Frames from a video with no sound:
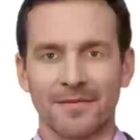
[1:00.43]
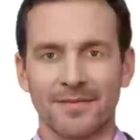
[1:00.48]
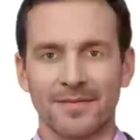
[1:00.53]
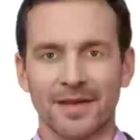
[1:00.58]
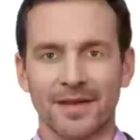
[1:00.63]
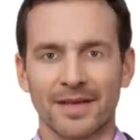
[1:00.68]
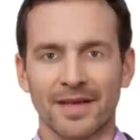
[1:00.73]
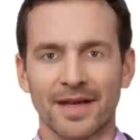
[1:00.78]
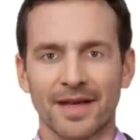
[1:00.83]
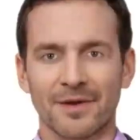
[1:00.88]

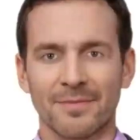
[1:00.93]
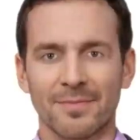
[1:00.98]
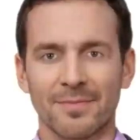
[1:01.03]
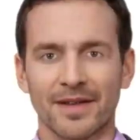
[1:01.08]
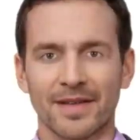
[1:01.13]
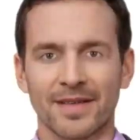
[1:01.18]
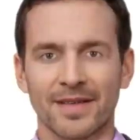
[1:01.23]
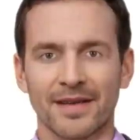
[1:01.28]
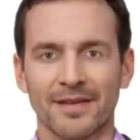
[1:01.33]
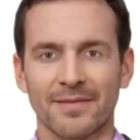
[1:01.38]
The game
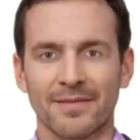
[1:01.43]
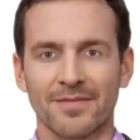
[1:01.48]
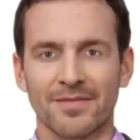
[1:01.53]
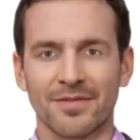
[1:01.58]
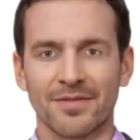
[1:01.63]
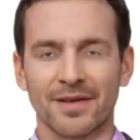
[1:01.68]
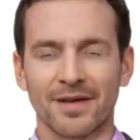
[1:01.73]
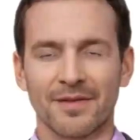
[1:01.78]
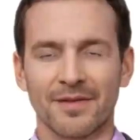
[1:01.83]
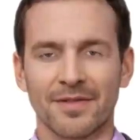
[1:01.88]

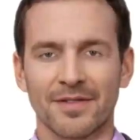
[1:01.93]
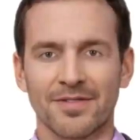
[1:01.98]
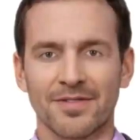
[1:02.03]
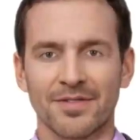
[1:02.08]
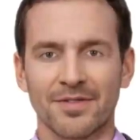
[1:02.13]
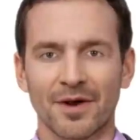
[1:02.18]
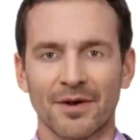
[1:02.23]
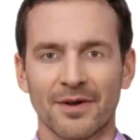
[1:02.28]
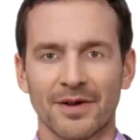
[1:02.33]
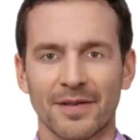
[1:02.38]
begins. The
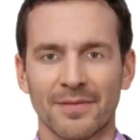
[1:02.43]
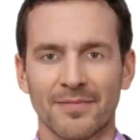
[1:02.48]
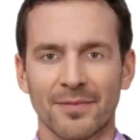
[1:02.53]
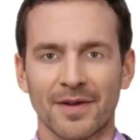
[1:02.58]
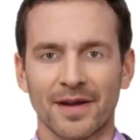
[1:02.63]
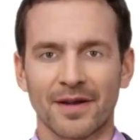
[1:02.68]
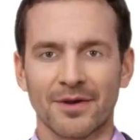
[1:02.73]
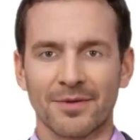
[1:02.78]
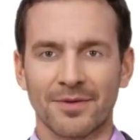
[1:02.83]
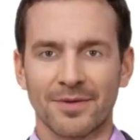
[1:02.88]
starting
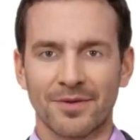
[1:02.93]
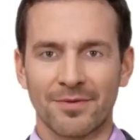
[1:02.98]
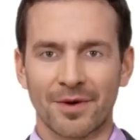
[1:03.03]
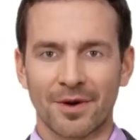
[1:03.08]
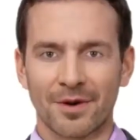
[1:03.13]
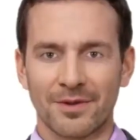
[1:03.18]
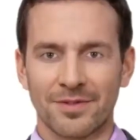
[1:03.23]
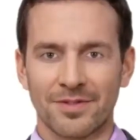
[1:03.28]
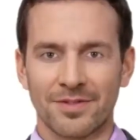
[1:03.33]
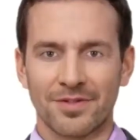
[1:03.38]
player
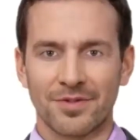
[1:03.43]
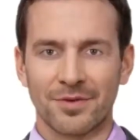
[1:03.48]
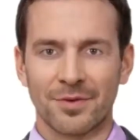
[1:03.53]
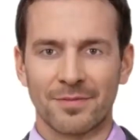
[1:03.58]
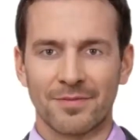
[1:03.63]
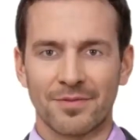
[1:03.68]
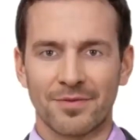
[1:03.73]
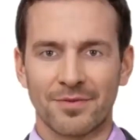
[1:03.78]
draws 2